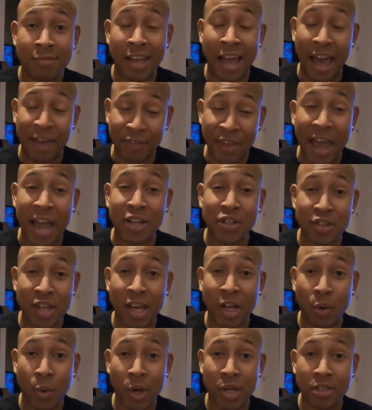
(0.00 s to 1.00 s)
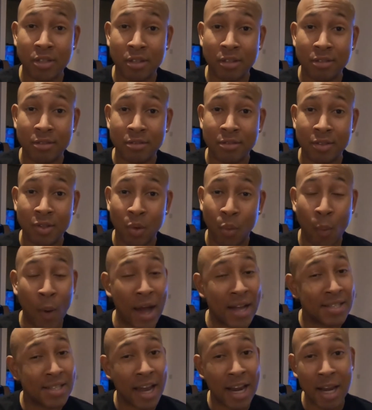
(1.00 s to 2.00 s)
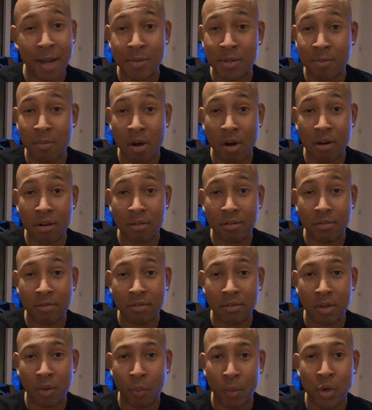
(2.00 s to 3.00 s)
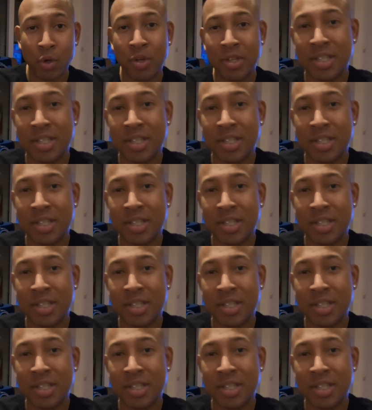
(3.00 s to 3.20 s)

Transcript: I have to ask you that question. Why tighten up tomorrow when you